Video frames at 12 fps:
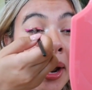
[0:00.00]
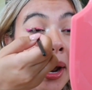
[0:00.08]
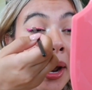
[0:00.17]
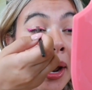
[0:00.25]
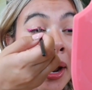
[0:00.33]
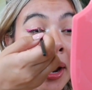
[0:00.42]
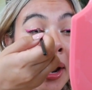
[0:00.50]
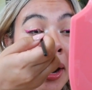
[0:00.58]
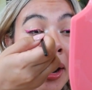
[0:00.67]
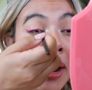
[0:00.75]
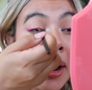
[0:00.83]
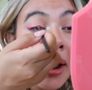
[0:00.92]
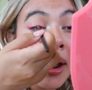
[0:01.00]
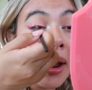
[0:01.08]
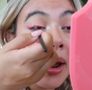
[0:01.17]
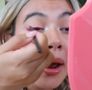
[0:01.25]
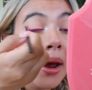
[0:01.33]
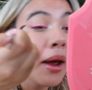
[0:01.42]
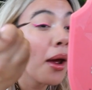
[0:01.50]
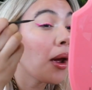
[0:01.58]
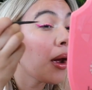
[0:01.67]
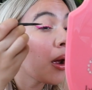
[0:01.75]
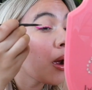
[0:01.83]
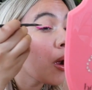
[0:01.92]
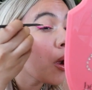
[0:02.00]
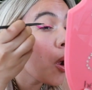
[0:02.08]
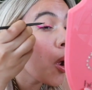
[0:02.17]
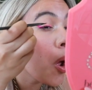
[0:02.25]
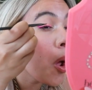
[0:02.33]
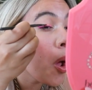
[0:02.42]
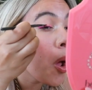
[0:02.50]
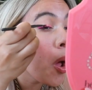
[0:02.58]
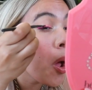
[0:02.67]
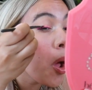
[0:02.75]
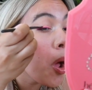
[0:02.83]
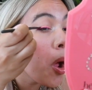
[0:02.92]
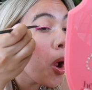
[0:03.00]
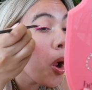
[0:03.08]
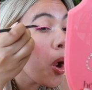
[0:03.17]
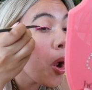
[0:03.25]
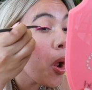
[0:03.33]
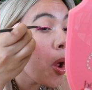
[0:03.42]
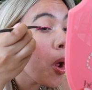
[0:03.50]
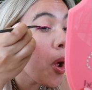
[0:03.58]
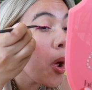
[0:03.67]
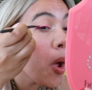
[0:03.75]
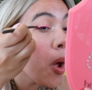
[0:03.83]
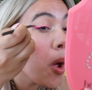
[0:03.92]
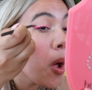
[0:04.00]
Nothing is said.